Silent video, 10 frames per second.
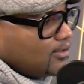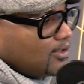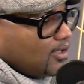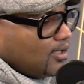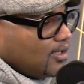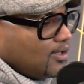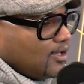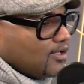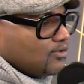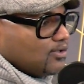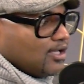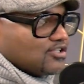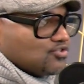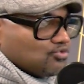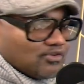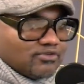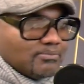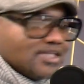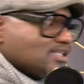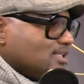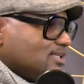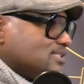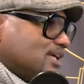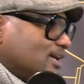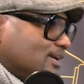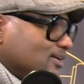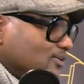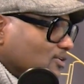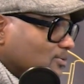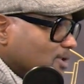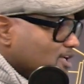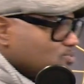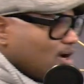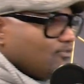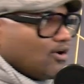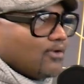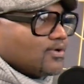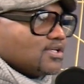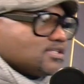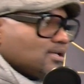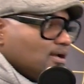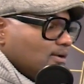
And it's driven me to this day. You know what I mean? That's why I've always,